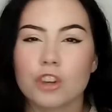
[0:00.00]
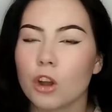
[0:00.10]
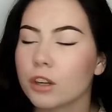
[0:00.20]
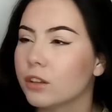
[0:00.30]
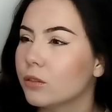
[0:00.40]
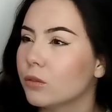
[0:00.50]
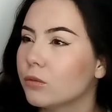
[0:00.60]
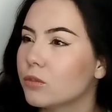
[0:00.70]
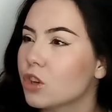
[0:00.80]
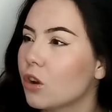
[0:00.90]

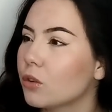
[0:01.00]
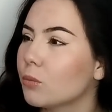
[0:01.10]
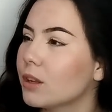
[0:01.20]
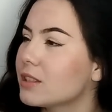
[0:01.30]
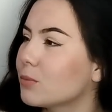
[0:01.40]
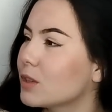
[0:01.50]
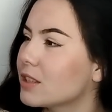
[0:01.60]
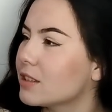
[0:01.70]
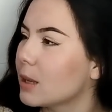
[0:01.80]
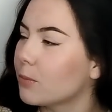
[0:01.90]
John,
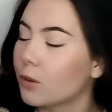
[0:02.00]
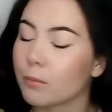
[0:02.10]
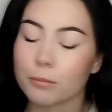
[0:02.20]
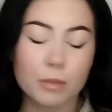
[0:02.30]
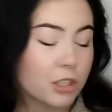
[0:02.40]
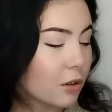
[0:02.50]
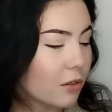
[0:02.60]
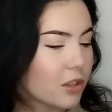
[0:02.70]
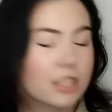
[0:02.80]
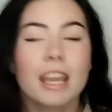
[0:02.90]
what's his name from Miss
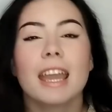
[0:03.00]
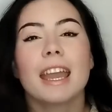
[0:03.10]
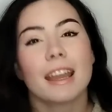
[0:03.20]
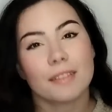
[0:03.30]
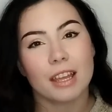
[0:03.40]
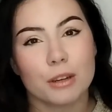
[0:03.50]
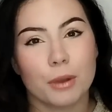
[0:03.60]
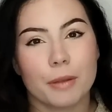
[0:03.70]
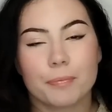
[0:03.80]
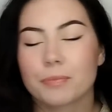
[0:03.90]
Universe.
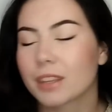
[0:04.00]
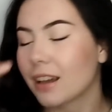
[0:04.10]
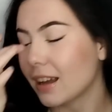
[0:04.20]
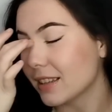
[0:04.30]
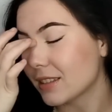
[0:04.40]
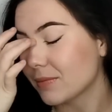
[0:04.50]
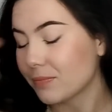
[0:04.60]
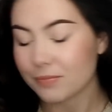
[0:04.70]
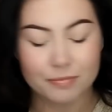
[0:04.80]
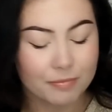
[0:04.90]
Anyway, guys,